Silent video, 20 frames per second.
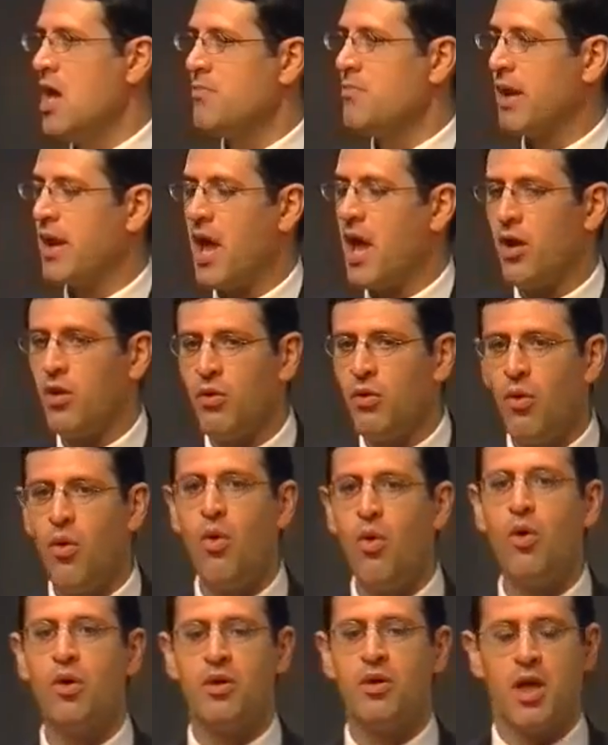But our
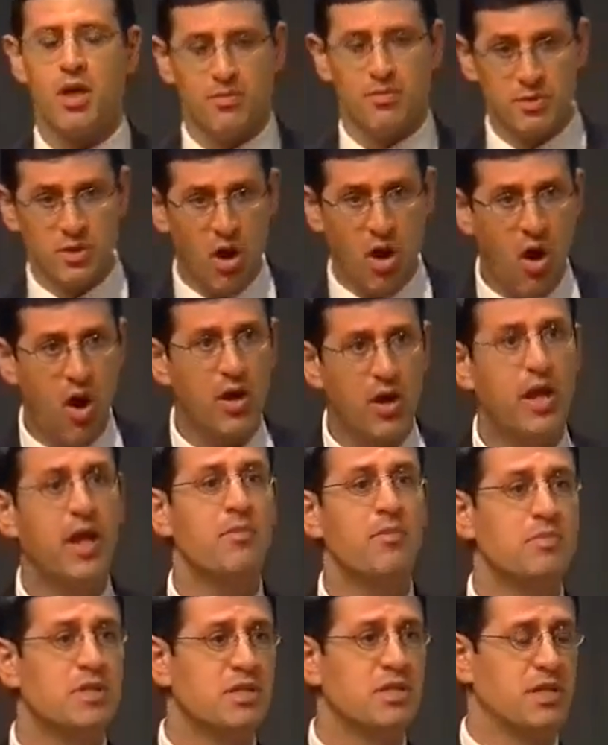Lord God
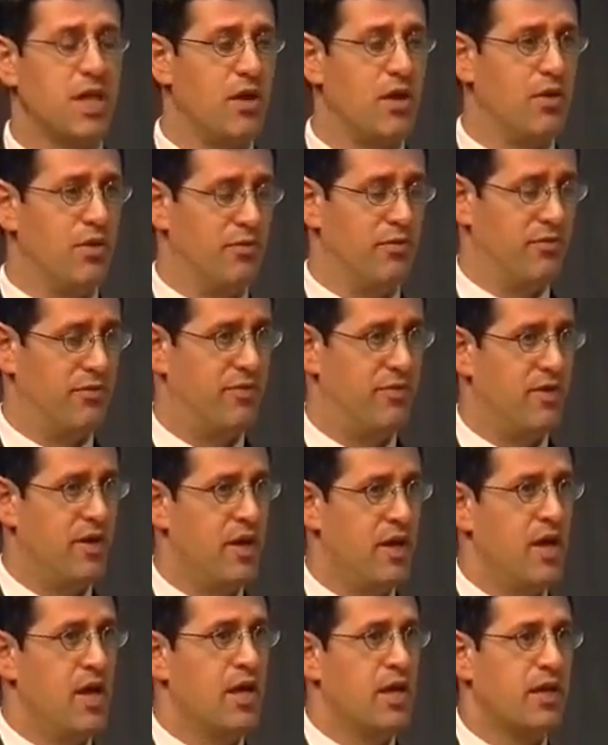Himself
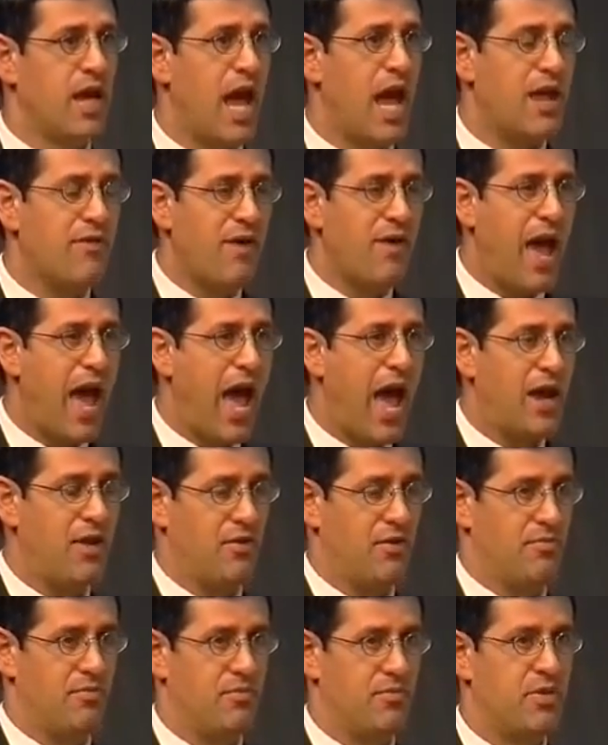gave
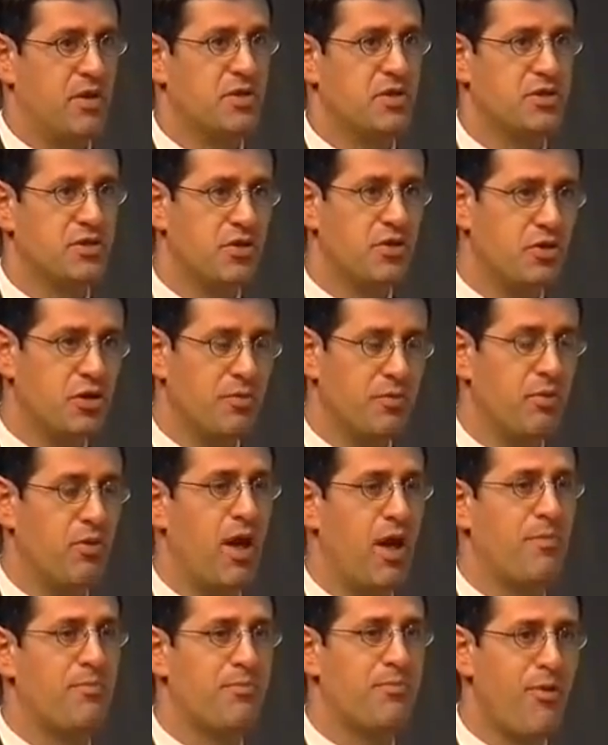Adam the suitable,
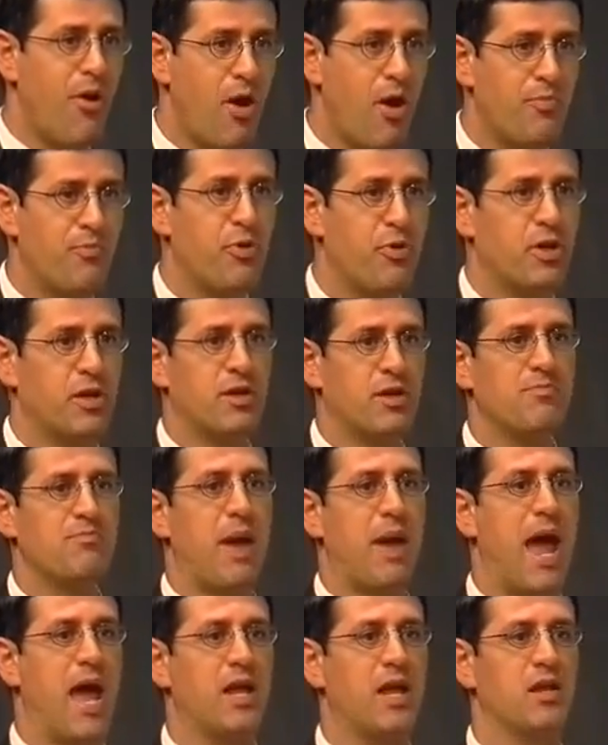appropriate
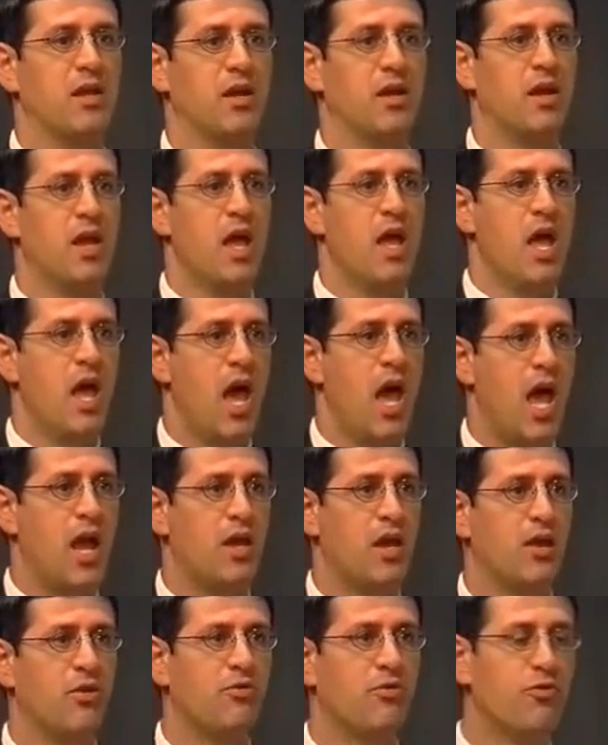companion,
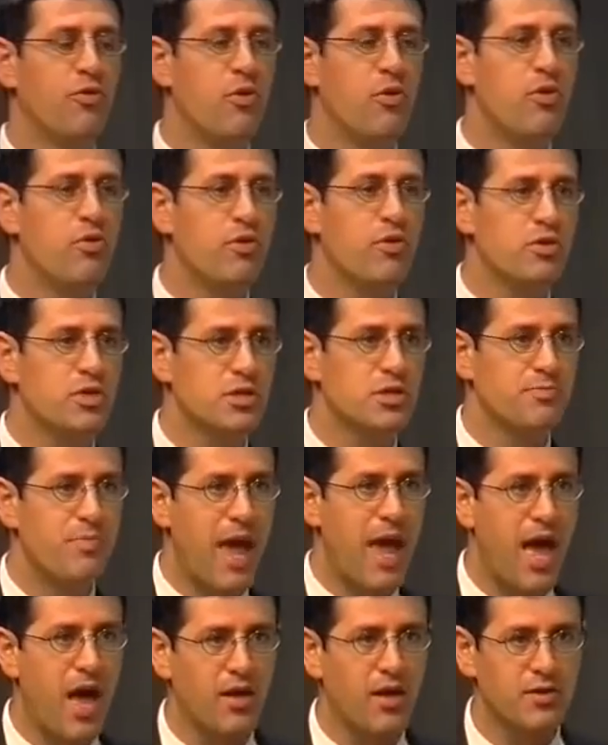and He drew the
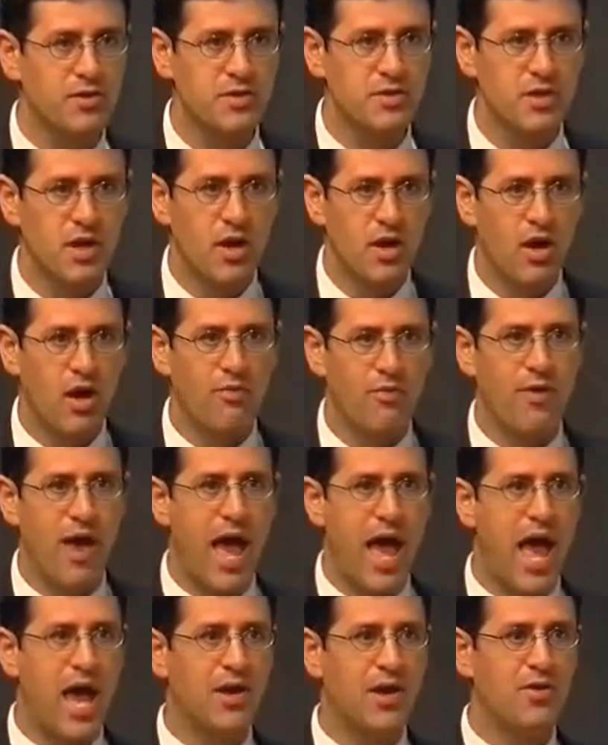spouse of
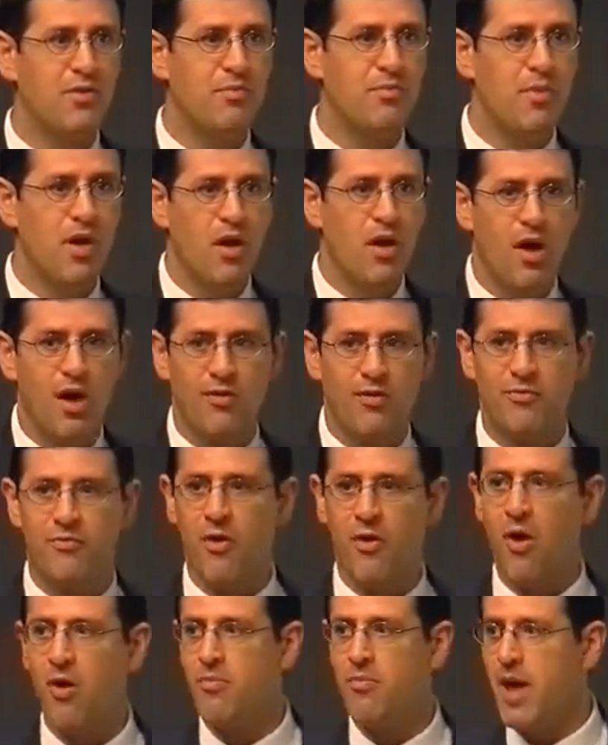Adam
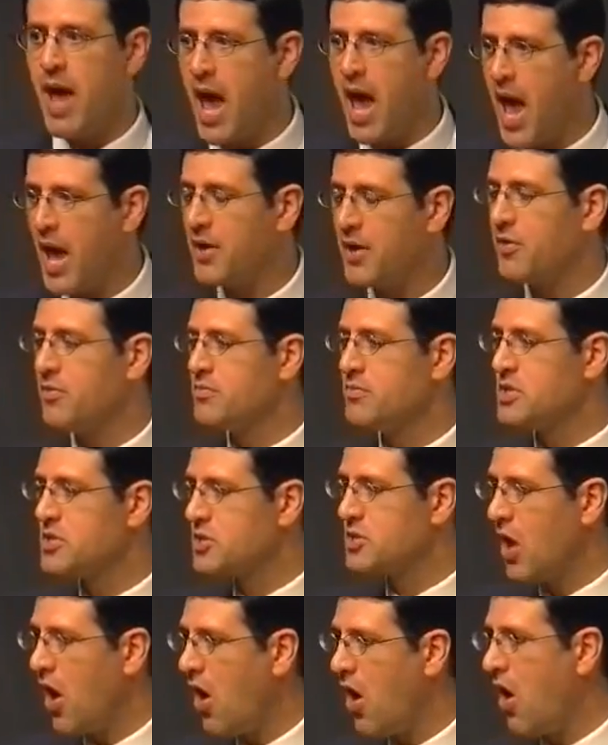from Adam's
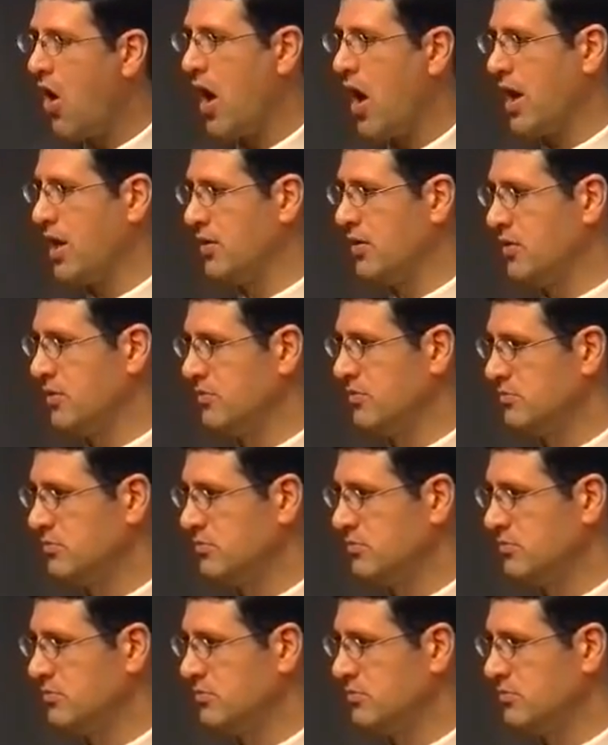side,